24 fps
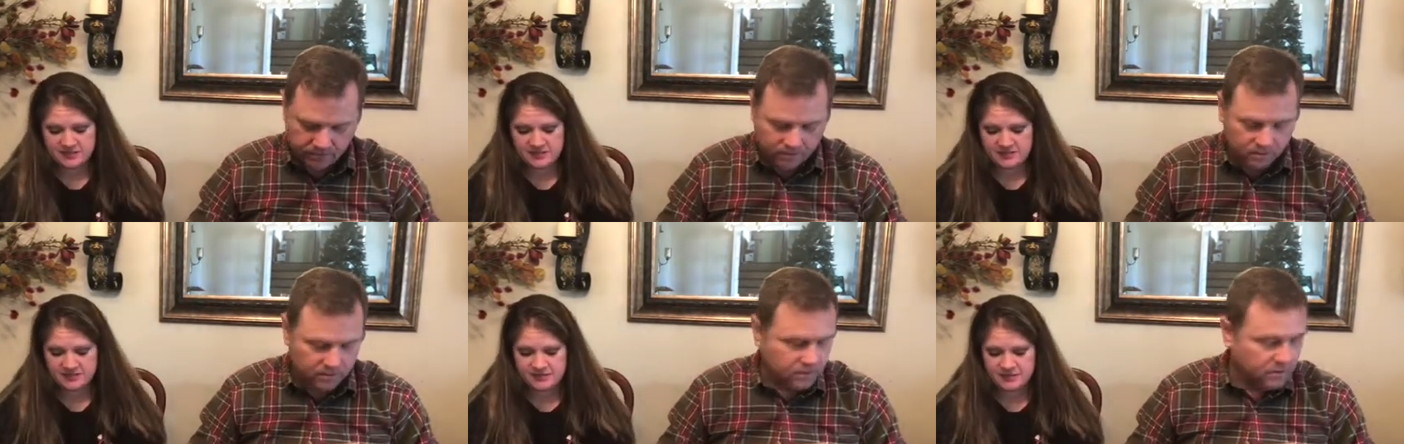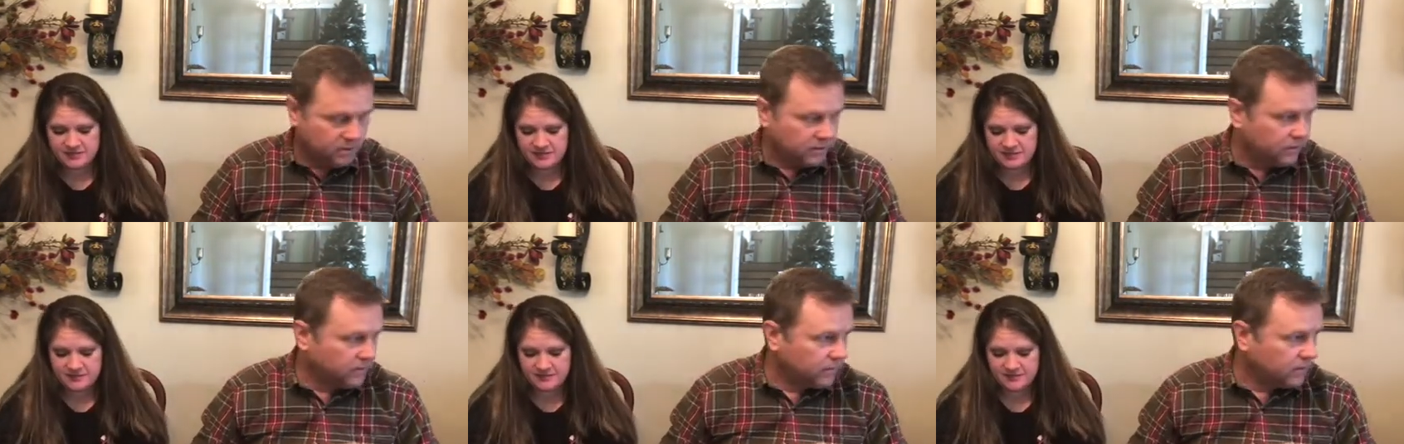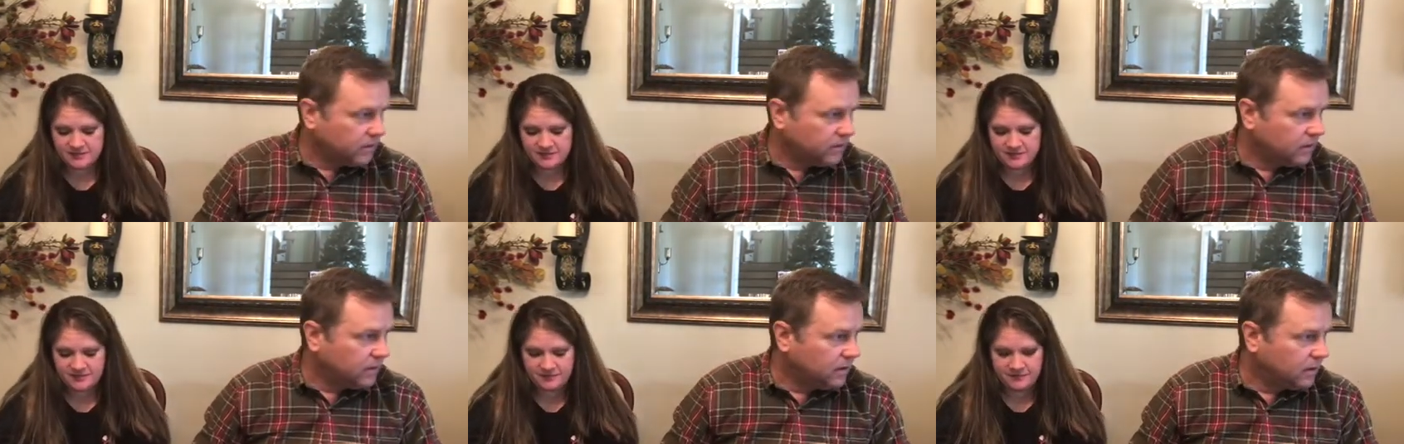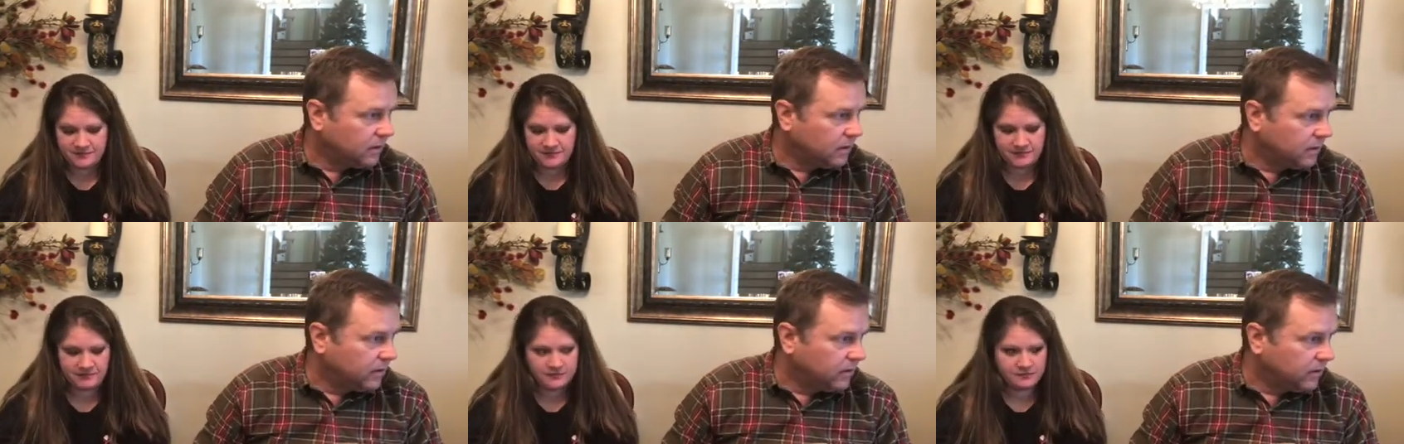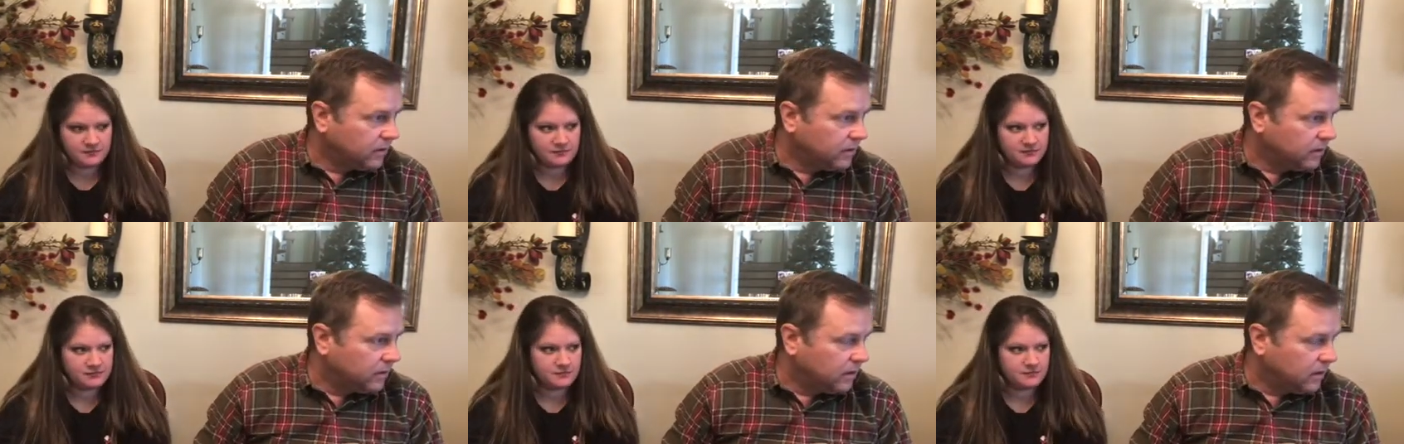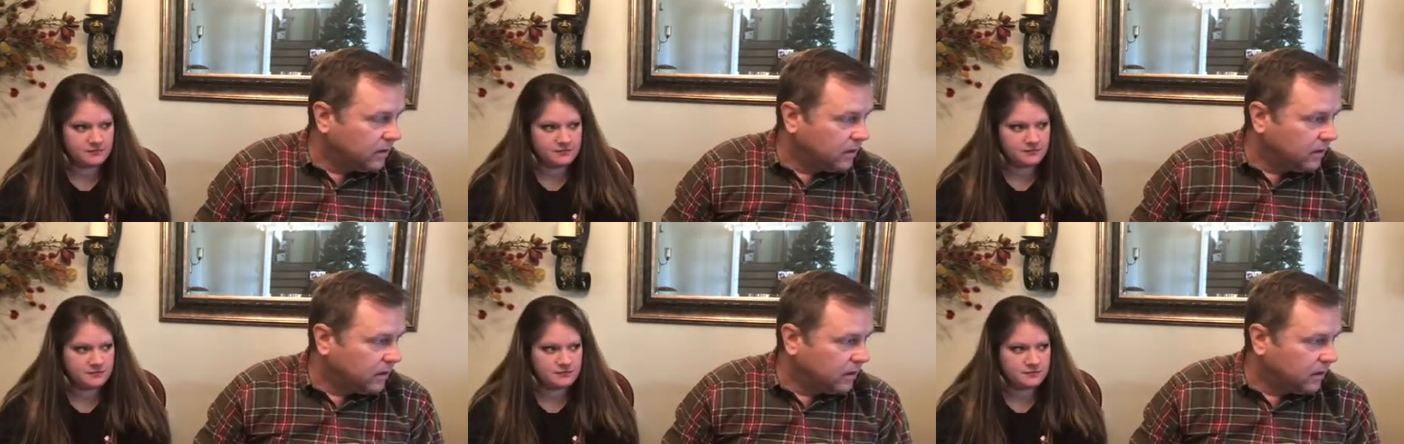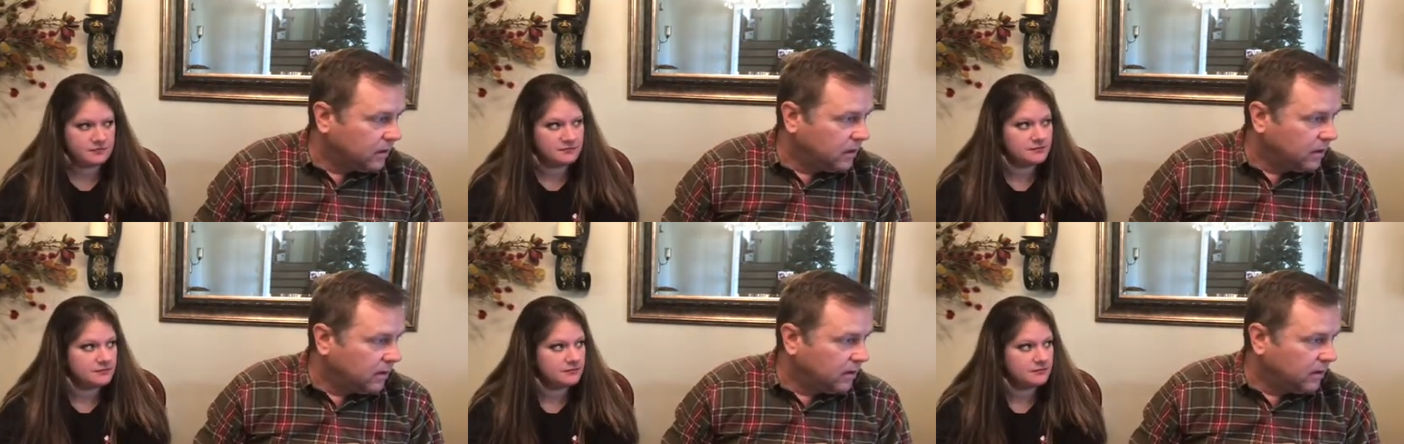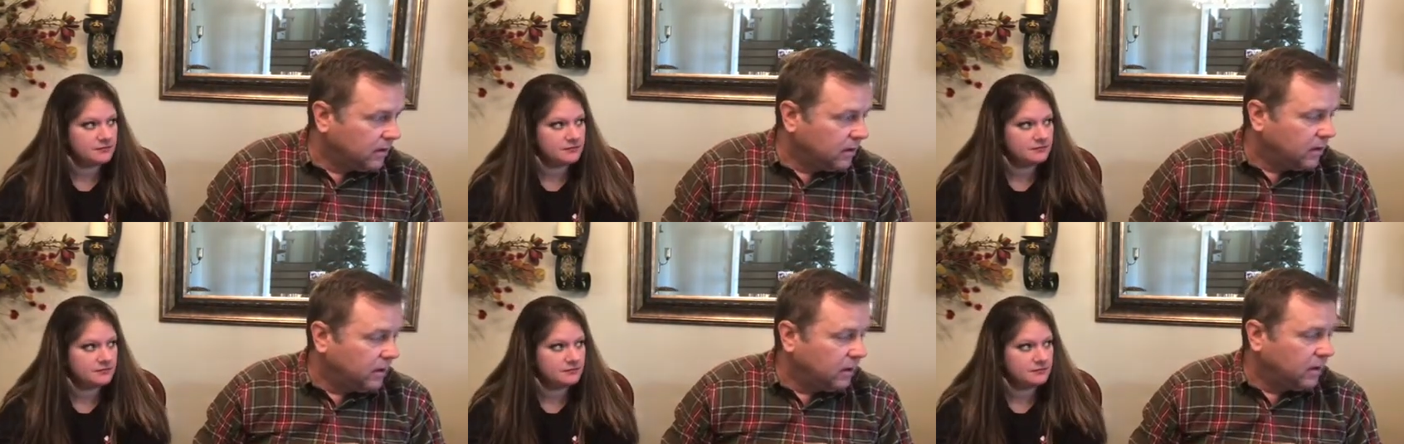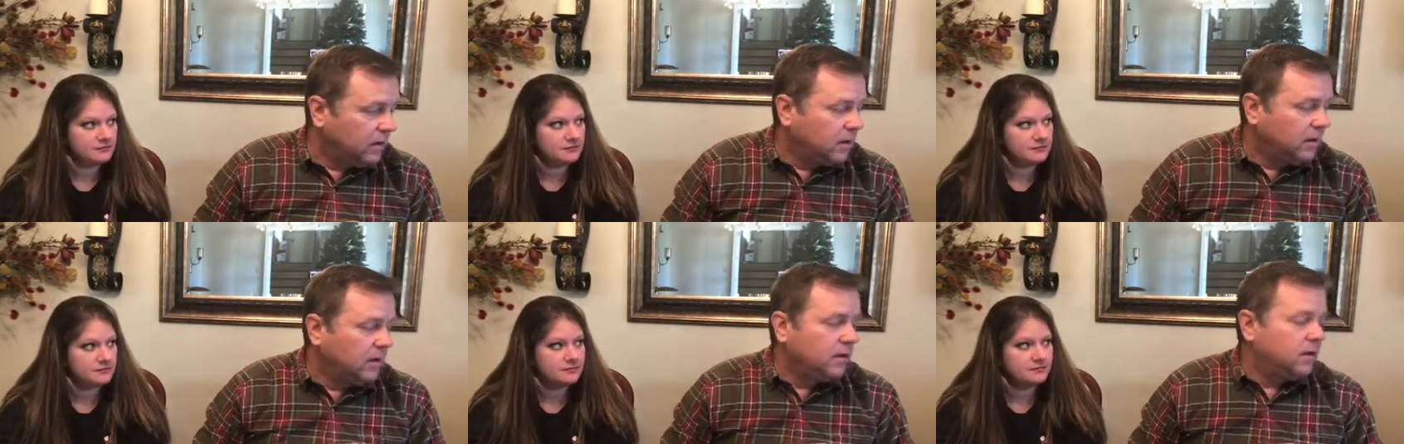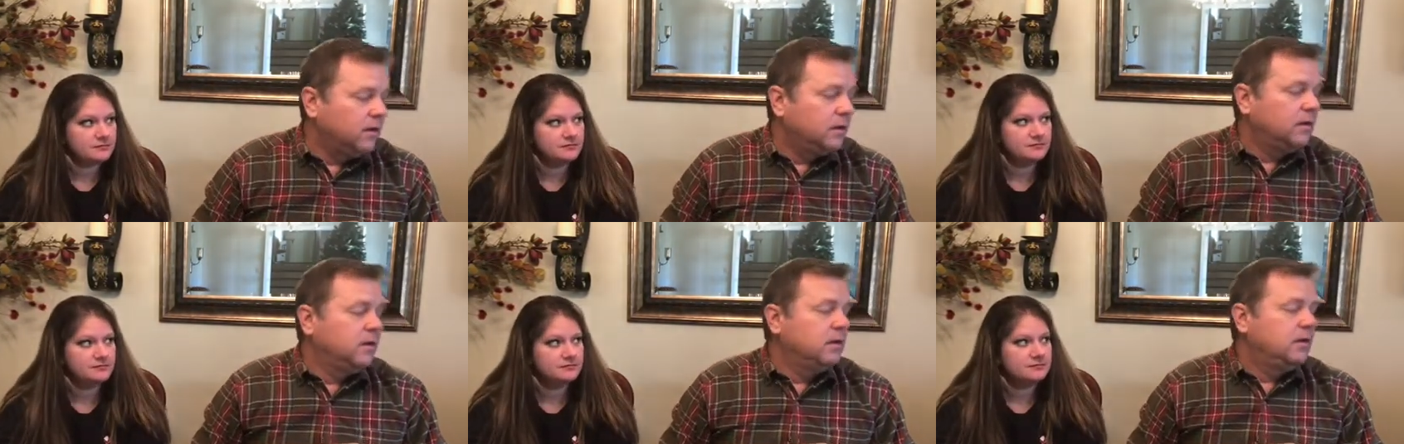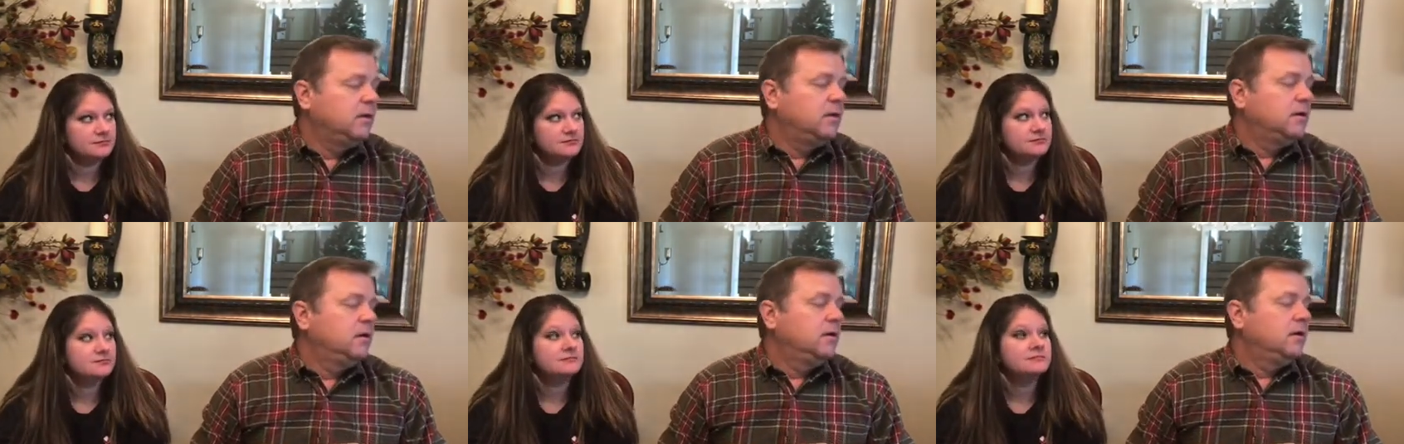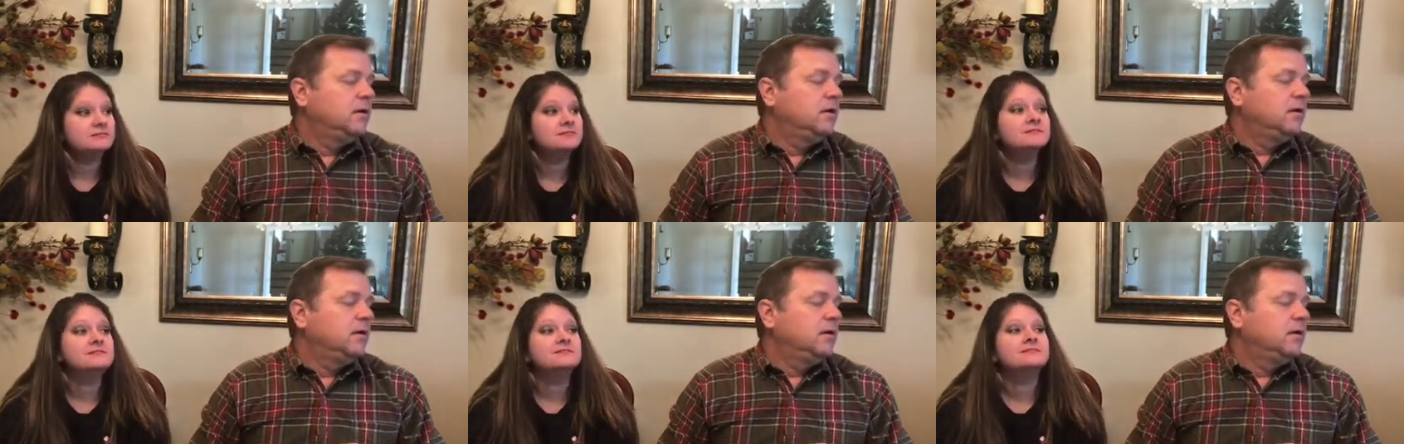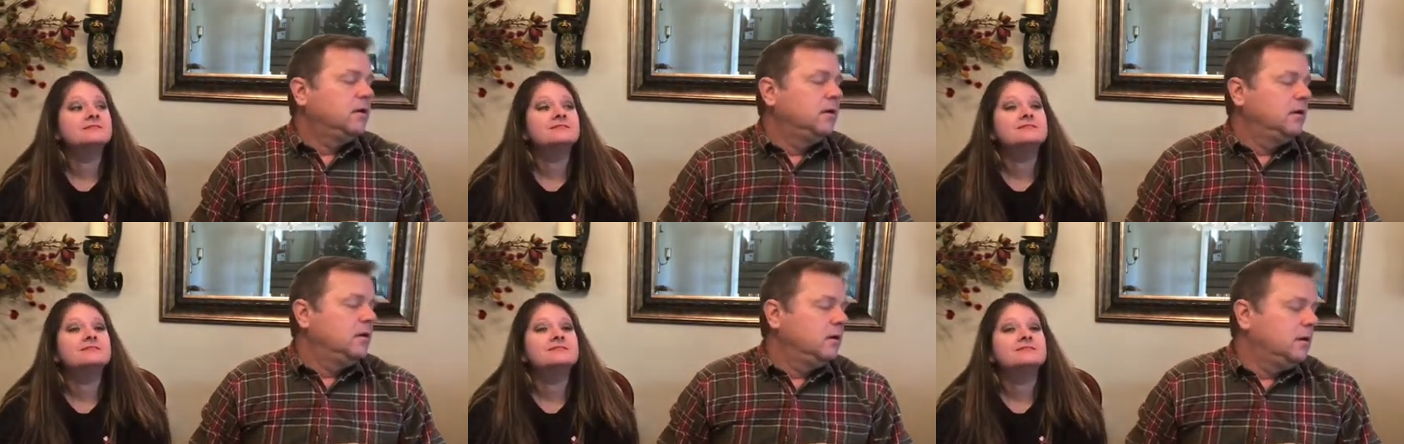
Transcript: No one is speaking in this clip.